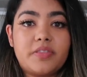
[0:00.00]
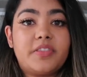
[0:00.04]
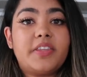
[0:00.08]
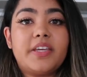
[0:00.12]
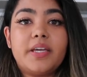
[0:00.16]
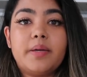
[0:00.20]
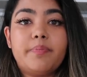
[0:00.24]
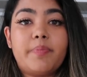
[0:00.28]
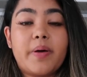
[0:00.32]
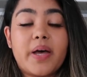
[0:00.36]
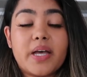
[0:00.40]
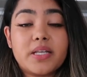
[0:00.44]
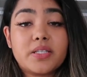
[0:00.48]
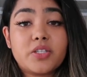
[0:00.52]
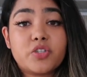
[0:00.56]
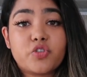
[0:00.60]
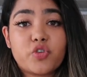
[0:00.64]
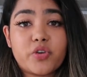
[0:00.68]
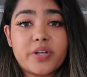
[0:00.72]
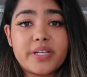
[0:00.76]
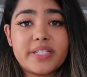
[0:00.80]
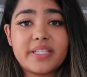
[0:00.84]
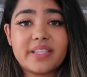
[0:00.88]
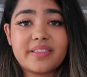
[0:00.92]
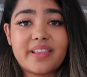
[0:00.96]
the person
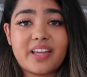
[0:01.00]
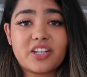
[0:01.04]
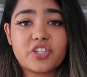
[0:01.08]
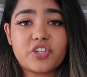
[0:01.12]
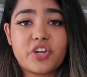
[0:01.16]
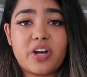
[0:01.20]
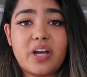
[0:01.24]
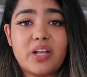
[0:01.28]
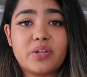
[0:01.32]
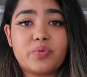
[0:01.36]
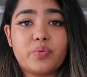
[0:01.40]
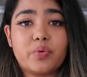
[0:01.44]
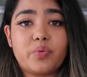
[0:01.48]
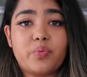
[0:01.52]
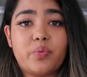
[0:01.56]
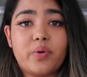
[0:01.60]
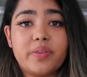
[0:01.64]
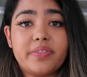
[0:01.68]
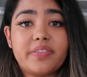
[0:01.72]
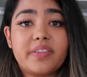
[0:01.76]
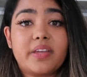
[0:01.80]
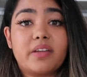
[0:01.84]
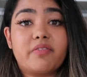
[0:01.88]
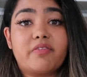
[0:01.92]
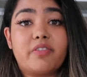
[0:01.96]
treating that child would
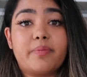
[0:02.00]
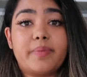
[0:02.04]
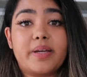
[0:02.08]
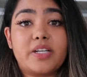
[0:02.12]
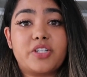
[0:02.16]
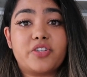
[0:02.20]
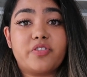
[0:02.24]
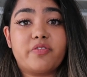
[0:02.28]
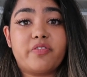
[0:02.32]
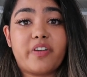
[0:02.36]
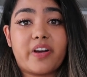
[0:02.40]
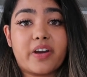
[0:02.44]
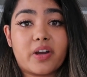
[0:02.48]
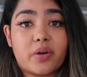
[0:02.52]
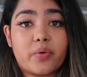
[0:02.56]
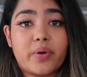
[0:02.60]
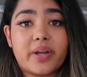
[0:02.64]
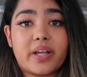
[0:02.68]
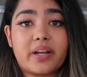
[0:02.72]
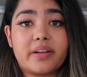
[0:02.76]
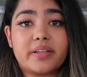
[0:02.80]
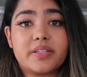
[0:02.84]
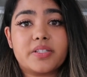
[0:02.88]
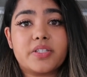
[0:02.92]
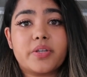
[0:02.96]
want the information very quickly.